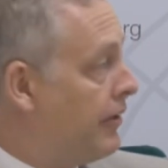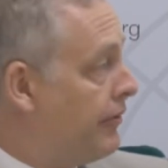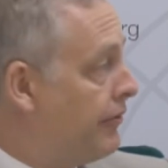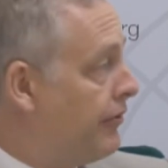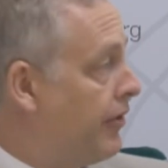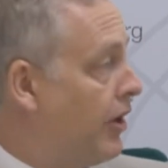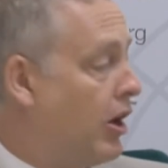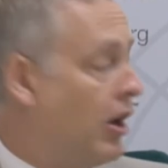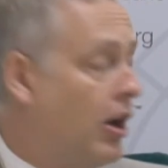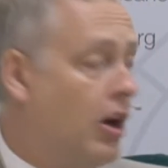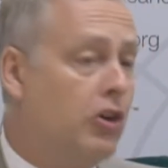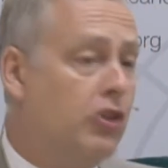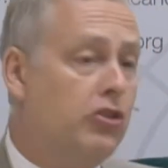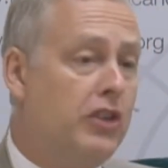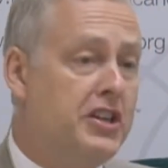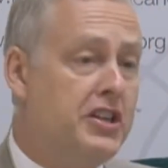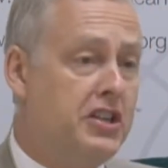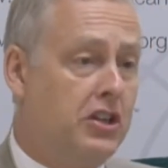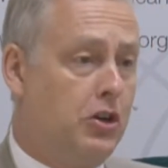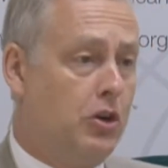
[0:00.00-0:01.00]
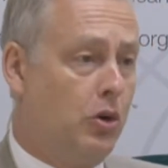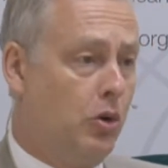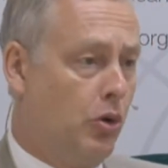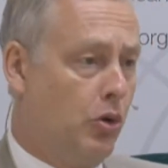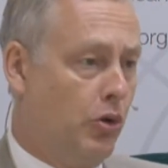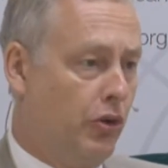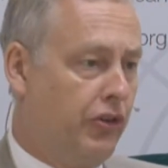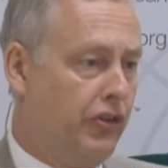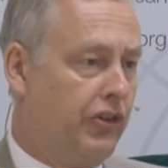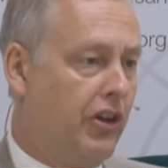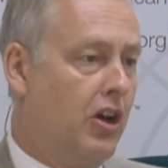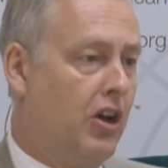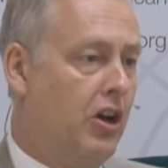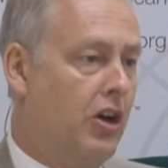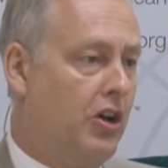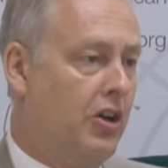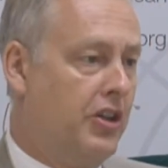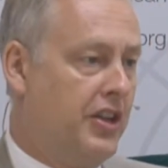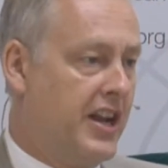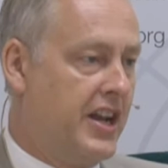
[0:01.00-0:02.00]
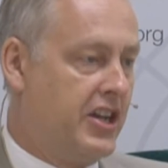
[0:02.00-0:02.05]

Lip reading: far greater calls on the